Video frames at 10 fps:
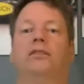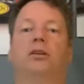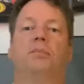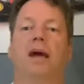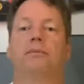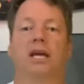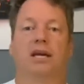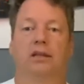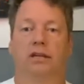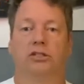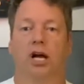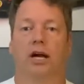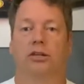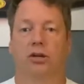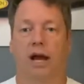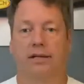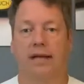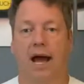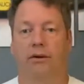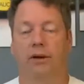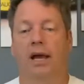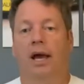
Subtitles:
to be able to get the entire track down.